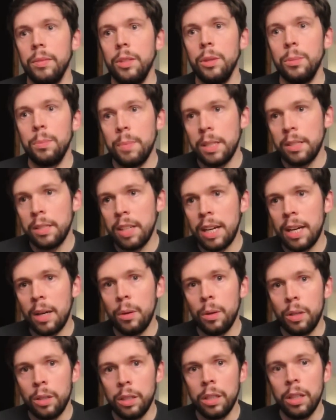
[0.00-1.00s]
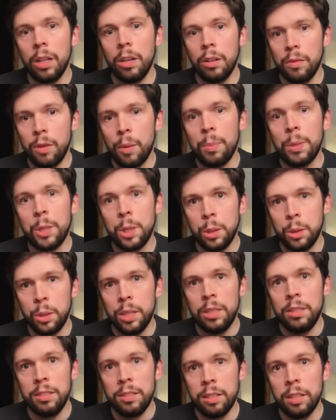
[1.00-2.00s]
you miss out on a lot of
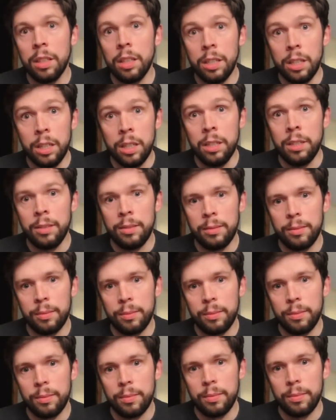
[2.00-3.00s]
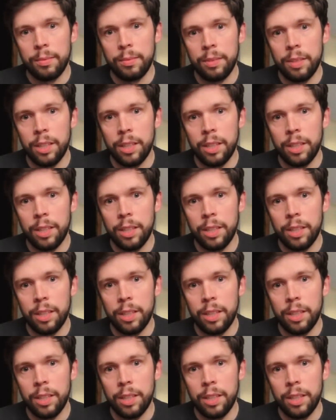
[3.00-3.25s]
opportunities to learn.